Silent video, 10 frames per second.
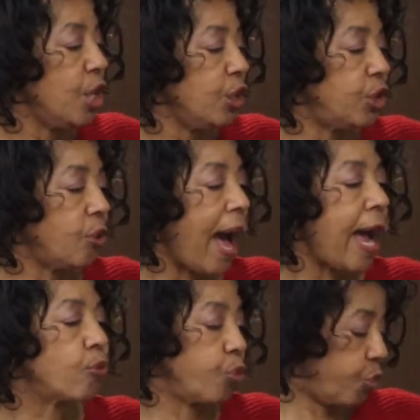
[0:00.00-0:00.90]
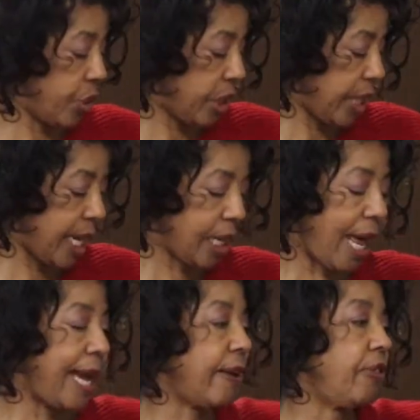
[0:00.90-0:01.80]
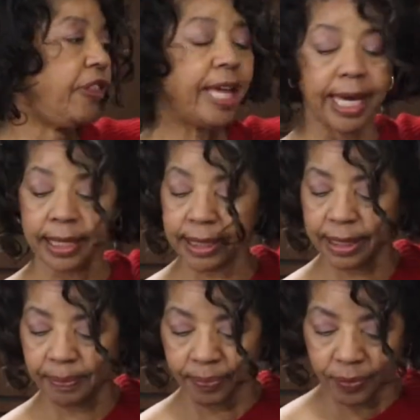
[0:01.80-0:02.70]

So I really like this.